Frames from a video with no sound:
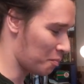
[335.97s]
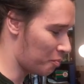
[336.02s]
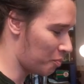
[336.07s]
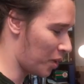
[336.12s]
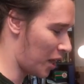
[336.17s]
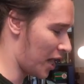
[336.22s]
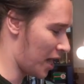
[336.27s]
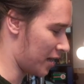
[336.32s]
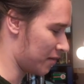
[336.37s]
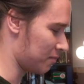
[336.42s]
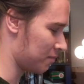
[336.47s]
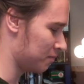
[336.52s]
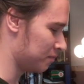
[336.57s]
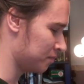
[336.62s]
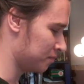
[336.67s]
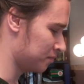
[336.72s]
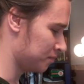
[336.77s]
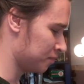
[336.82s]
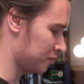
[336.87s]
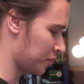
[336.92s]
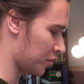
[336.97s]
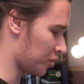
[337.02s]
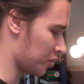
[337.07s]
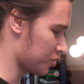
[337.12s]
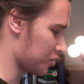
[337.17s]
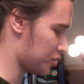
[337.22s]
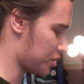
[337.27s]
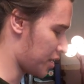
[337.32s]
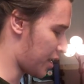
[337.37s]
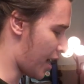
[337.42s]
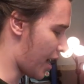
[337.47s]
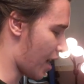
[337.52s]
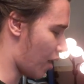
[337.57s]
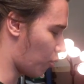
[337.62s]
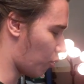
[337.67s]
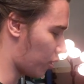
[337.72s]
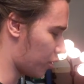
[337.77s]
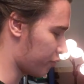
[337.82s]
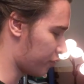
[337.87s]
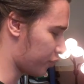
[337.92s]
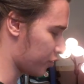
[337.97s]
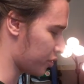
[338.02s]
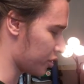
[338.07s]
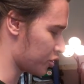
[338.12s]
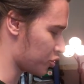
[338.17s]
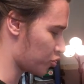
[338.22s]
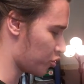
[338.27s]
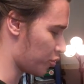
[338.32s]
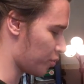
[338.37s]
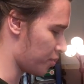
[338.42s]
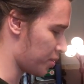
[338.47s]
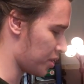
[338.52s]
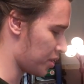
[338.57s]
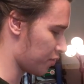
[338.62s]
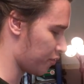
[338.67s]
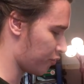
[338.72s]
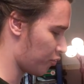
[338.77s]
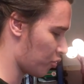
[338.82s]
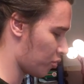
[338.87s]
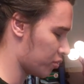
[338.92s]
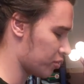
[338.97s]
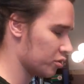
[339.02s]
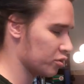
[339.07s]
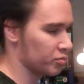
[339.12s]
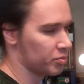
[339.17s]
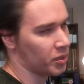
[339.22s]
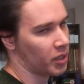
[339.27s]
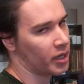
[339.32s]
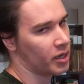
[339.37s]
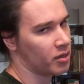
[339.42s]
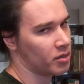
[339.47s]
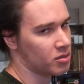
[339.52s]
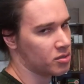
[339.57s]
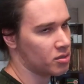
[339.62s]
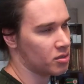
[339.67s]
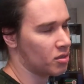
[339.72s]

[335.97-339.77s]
But you can see how wonderful this would be for new players.